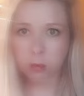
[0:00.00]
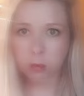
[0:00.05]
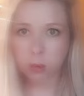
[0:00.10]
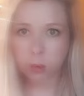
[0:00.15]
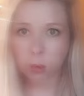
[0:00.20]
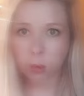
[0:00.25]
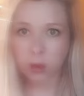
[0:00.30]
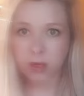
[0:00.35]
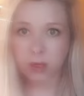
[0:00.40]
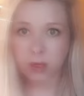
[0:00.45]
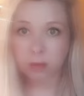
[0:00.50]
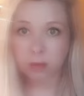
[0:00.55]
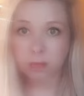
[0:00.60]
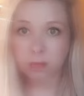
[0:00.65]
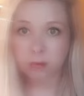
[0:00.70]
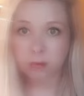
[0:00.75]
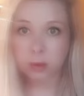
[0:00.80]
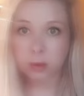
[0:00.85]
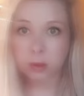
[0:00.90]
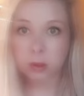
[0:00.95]
raw and
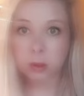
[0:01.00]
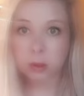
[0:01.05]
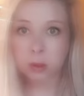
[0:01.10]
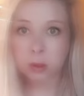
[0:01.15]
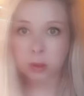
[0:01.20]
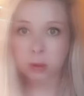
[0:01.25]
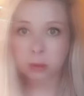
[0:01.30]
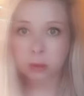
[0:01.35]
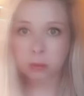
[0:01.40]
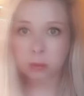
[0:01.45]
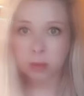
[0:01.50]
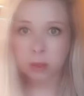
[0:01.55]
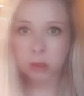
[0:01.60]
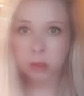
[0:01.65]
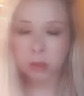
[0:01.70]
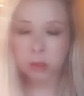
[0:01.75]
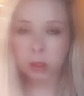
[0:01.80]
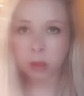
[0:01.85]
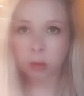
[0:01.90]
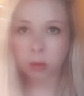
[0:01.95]
unfiltered
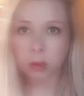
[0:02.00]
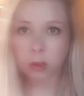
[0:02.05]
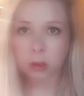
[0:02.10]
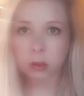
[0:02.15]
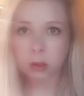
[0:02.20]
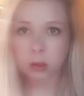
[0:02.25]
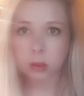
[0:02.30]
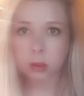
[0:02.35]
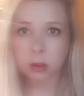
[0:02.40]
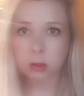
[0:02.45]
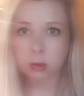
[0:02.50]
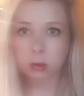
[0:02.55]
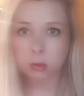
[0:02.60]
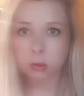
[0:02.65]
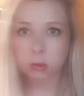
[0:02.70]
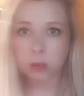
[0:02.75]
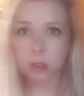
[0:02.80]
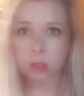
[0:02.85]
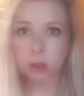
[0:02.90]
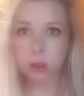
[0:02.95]
bit, otherwise it doesn't
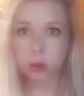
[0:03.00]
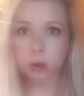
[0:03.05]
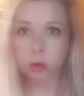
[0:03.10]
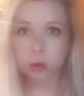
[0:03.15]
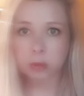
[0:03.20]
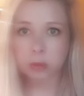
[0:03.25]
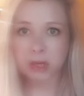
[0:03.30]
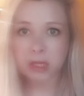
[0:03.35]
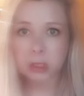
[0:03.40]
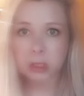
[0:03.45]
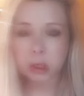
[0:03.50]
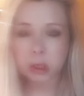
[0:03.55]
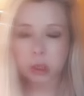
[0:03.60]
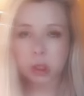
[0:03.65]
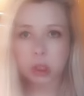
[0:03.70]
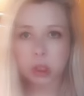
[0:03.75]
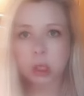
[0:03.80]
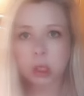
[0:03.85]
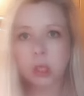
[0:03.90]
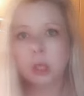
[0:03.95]
really do
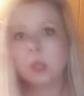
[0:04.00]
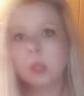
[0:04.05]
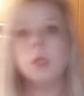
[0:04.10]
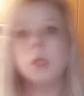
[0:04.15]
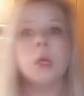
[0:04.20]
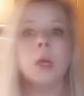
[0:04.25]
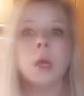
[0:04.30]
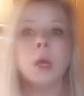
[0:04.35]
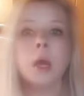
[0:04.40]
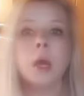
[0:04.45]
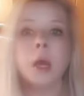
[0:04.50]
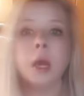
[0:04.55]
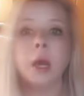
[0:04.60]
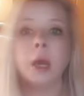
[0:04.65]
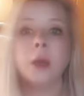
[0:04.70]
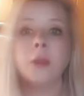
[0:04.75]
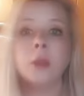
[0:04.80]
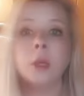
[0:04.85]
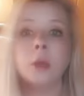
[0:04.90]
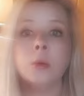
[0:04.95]
much.
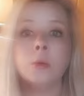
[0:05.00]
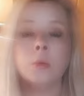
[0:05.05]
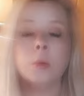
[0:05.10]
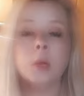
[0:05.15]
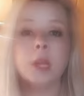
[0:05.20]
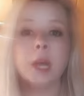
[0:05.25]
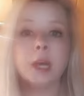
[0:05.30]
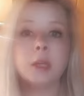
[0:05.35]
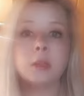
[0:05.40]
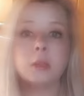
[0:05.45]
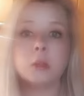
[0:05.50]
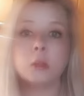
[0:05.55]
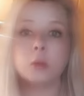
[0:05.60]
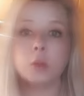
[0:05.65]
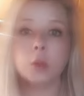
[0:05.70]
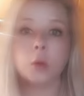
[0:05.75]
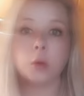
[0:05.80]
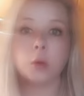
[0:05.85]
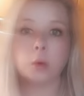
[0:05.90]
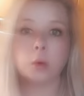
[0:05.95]
And then relax and
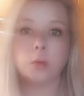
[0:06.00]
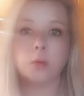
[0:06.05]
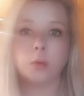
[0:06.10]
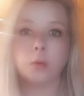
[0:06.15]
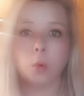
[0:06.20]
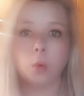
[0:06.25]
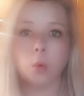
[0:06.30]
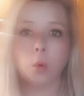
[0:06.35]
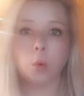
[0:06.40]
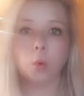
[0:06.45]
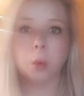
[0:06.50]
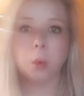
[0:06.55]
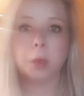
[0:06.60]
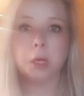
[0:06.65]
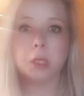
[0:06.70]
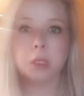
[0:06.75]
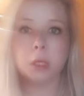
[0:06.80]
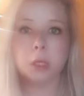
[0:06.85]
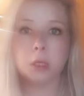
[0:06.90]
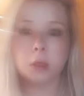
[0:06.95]
soak for
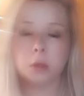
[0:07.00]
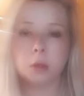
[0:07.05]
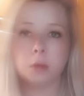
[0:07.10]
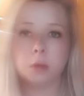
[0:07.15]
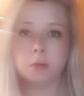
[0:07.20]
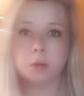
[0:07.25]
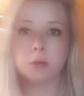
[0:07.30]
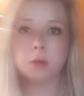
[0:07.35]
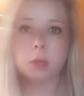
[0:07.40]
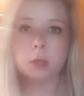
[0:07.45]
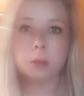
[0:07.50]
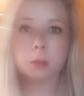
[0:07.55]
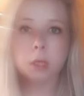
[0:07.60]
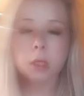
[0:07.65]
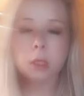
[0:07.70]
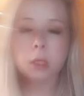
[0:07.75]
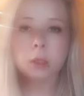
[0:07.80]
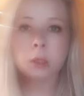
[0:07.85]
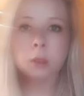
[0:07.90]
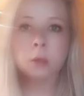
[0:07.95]
about 10 to 15
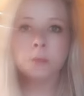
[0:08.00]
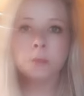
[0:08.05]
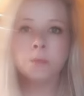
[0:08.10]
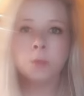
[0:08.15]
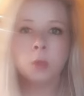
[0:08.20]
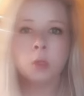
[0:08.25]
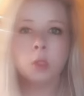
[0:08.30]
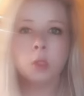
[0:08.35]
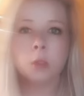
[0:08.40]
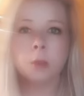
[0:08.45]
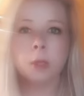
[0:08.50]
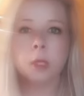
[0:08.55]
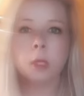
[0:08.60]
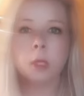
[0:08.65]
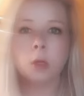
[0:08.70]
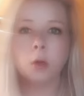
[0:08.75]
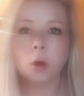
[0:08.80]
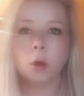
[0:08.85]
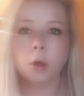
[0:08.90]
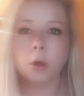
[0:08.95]
minutes.
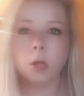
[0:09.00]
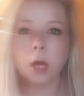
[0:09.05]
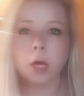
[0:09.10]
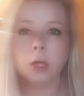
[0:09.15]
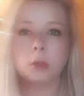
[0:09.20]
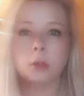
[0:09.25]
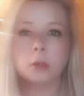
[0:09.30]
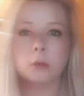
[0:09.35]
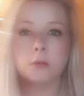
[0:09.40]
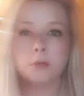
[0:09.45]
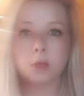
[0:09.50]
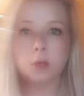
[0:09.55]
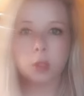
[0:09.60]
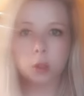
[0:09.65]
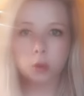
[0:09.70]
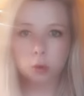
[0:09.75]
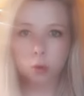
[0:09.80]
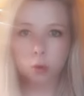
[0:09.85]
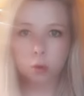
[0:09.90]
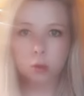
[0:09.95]
Depending on how severe
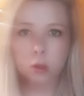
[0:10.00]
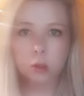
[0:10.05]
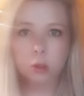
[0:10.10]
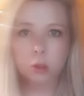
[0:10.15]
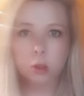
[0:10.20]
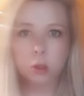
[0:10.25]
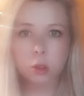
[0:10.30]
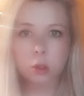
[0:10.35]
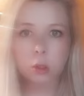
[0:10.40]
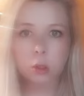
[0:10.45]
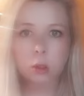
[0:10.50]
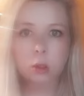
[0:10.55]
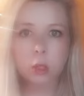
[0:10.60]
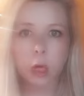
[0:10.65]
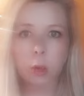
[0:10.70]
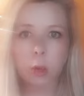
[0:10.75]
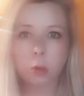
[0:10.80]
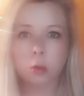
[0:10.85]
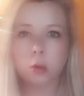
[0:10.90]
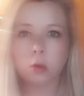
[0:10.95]
your condition is,
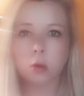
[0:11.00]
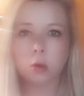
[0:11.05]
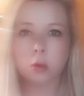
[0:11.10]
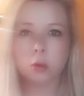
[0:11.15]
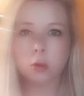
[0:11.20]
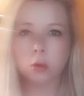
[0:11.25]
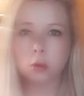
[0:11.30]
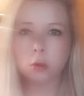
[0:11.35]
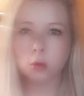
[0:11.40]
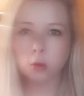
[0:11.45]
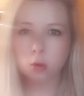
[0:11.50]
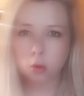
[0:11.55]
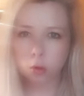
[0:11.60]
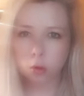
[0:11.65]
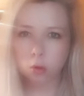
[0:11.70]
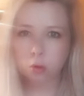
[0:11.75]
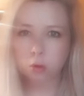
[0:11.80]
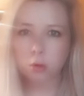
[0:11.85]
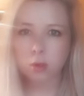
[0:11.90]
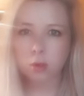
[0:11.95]
I would do this
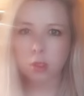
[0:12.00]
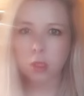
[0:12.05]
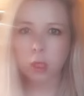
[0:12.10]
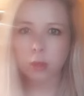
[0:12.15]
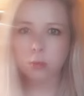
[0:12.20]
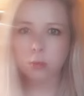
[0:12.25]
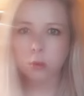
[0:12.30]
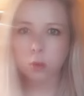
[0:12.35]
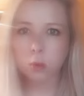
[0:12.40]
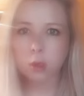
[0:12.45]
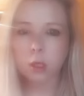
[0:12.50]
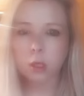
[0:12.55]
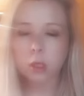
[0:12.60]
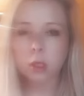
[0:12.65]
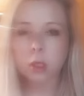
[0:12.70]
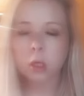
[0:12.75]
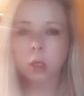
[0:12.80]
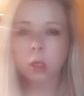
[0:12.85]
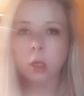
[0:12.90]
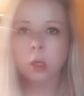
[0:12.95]
2 to 3 times a
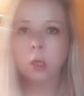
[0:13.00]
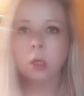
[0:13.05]
week.